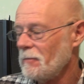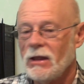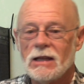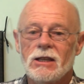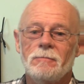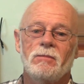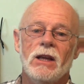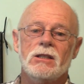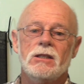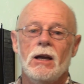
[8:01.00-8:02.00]
But that's it.
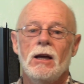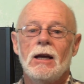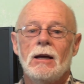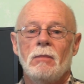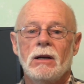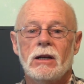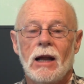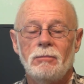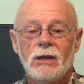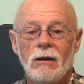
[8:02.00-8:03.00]
That's my little
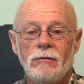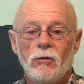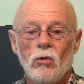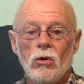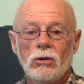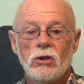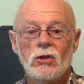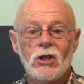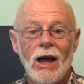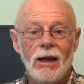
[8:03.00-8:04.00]
update for
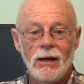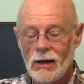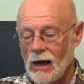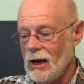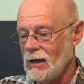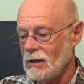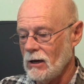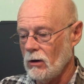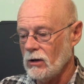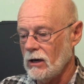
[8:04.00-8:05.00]
today. And
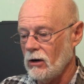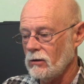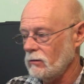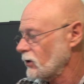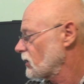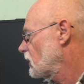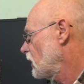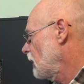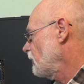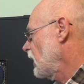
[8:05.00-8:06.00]
now I'll get on. What's the
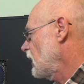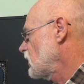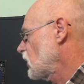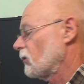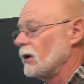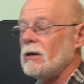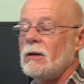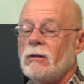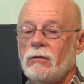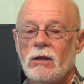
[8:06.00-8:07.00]
time? It is
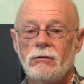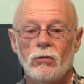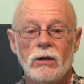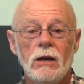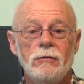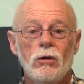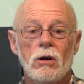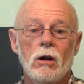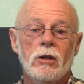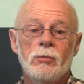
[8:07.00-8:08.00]
3:54, nearly 4
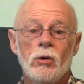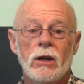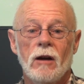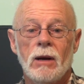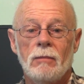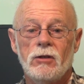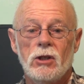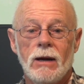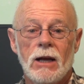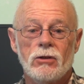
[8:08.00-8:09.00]
o'clock in the morning. I've been up for
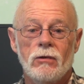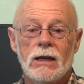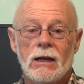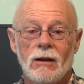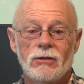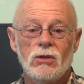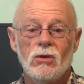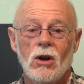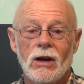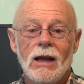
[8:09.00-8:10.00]
2 hours already, and I've still
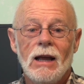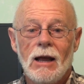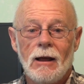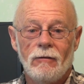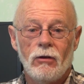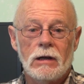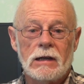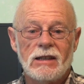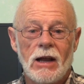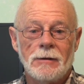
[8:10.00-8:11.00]
got very
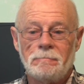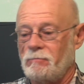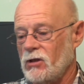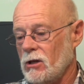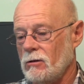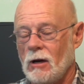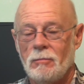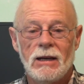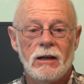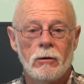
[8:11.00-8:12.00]
little done. So I
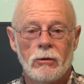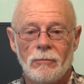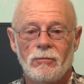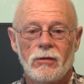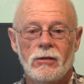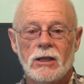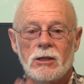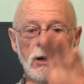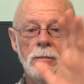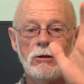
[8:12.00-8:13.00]
better get on with it. Thanks
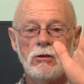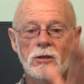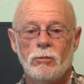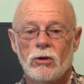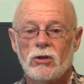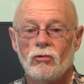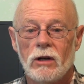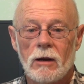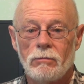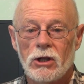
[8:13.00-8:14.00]
to my Patreon supporters.
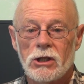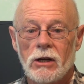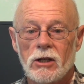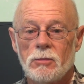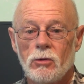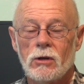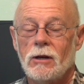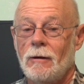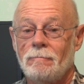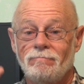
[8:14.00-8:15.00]
Really appreciate your
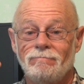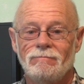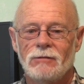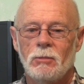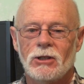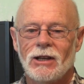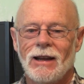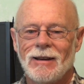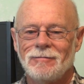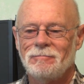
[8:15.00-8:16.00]
support. Spot you
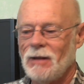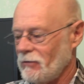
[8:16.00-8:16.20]
later. Bye